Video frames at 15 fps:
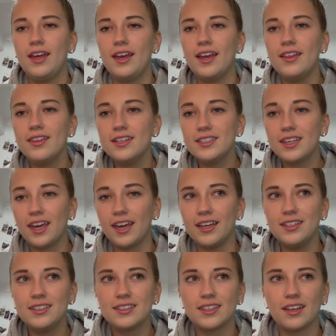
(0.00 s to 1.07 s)
In this
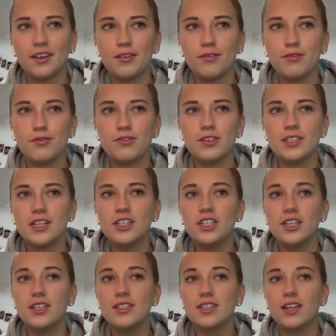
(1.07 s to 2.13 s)
case,
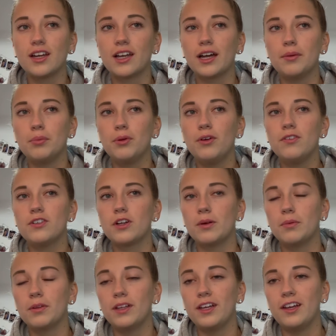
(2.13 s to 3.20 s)
physicians and a couple of
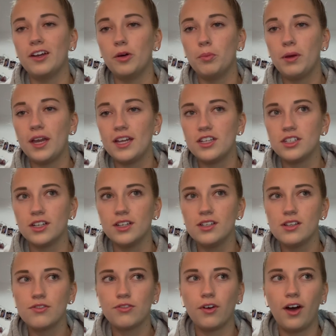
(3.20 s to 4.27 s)
terminally ill
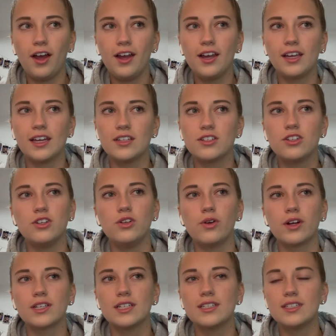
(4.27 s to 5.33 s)
patients fought against New
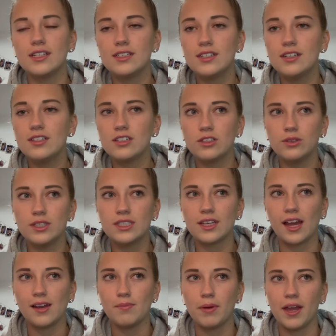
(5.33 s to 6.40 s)
York's assisted
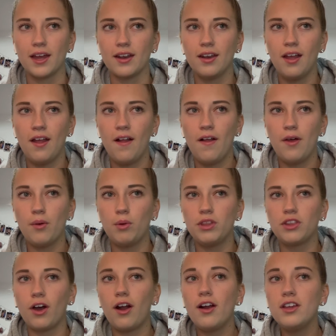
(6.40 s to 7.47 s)
suicide ban with
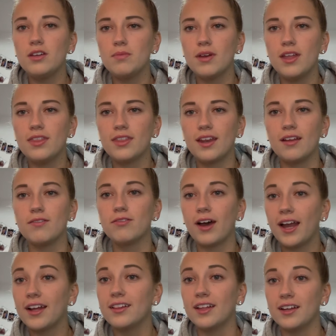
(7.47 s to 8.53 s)
the argument that it
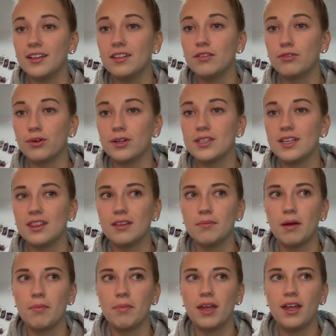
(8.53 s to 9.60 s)
violated the 14th
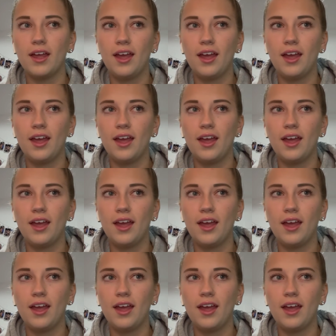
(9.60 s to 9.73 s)
Amendment.